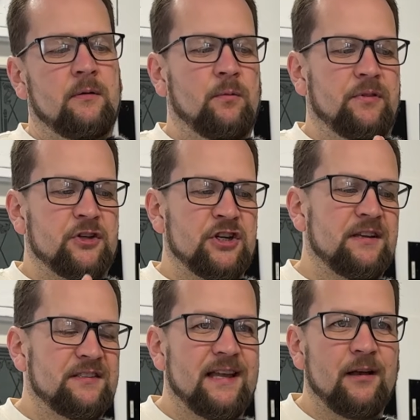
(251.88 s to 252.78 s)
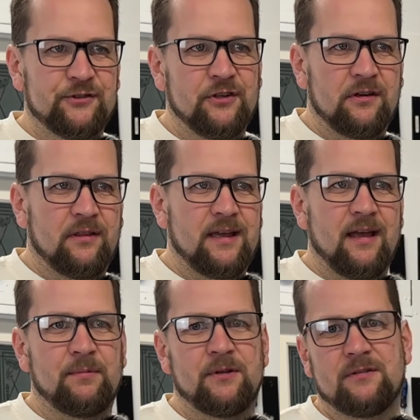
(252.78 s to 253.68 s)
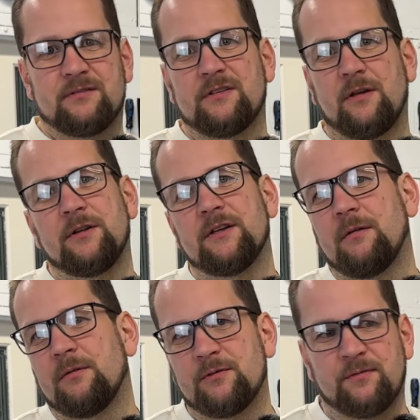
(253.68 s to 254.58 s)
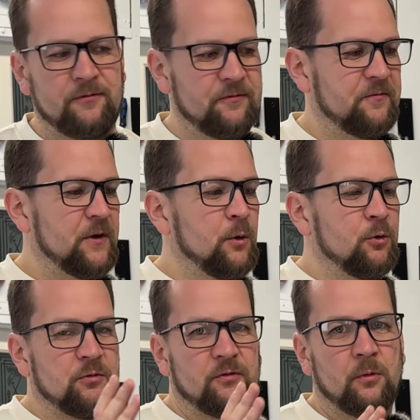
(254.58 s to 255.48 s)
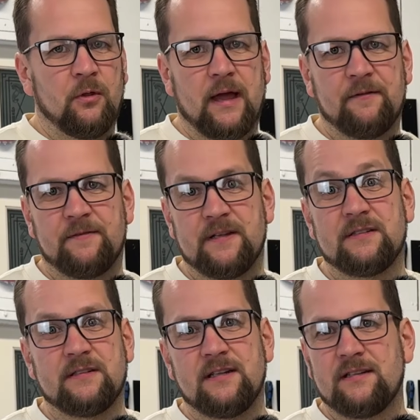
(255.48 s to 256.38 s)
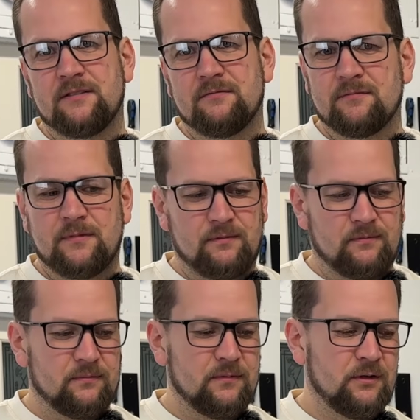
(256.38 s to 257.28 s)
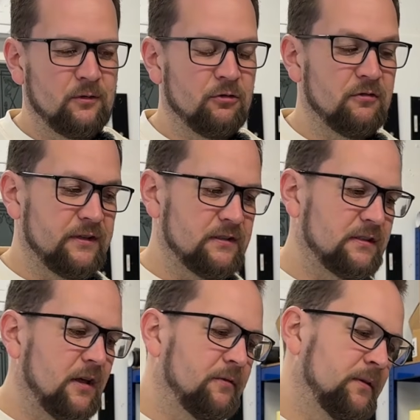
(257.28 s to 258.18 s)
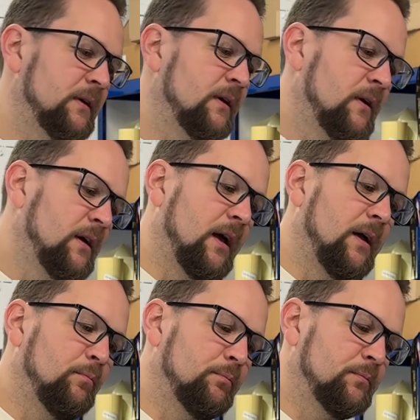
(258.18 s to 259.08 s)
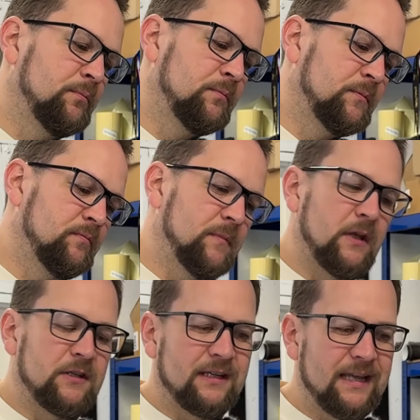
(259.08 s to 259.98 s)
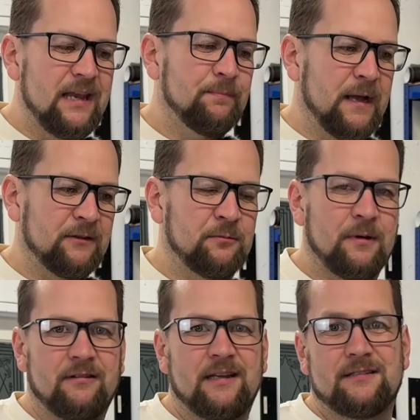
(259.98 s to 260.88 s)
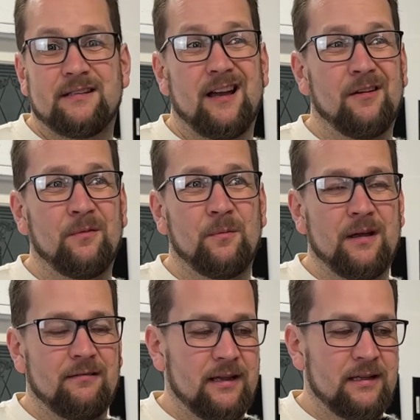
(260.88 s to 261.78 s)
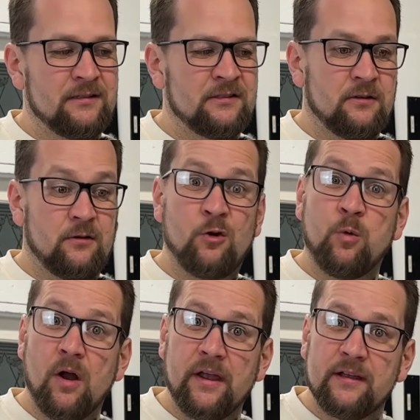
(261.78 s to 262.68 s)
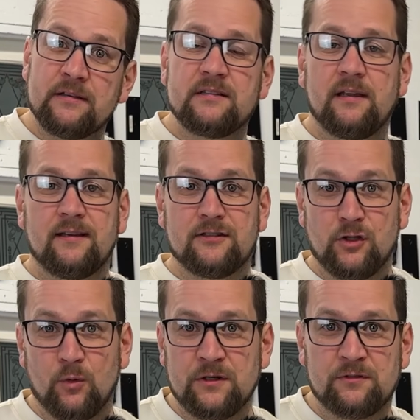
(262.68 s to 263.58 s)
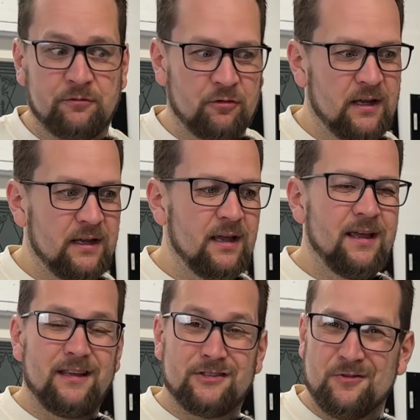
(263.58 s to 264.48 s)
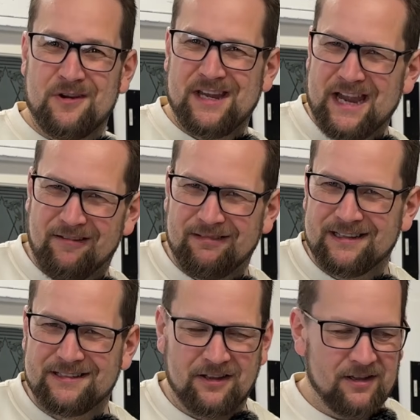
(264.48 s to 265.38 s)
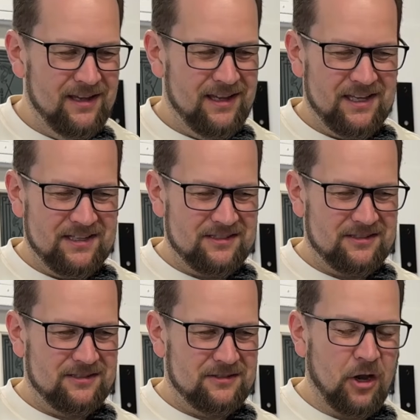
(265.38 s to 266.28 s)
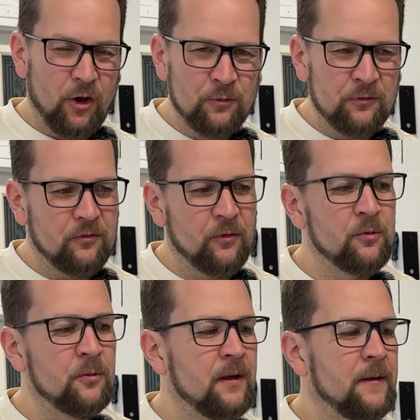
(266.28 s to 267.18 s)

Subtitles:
with the chassis outside of the cabinet, so it was filled with all that feces and urine and stuff, and to get it back to where it is now, where it's quiet, it's noise free, it's got character, it's toneful,